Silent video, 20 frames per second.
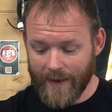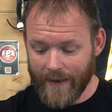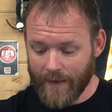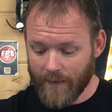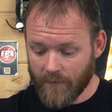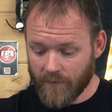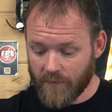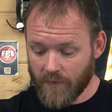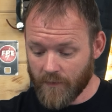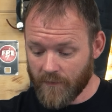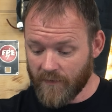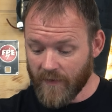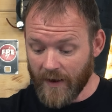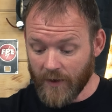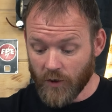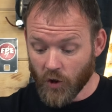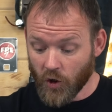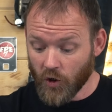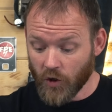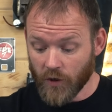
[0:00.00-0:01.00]
have the
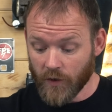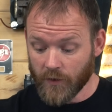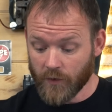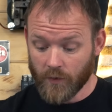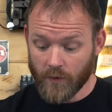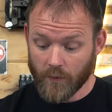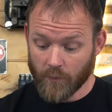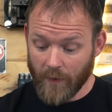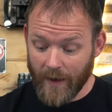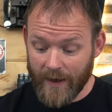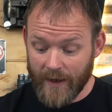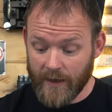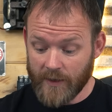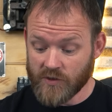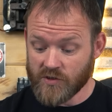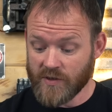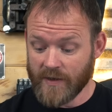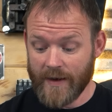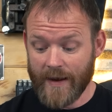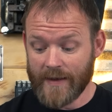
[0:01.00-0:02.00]
vent hood or a
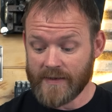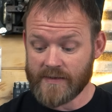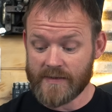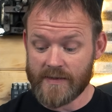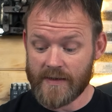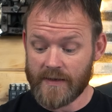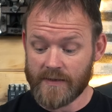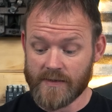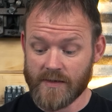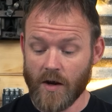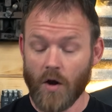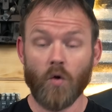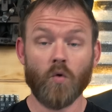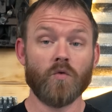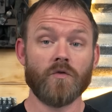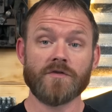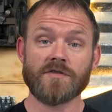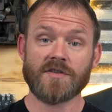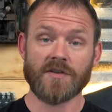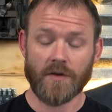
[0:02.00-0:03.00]
range that has its
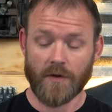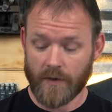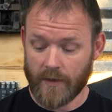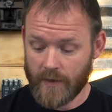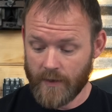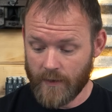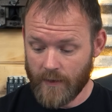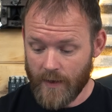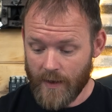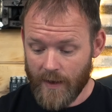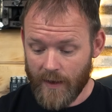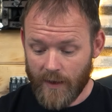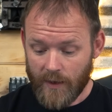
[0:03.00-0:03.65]
own circuit.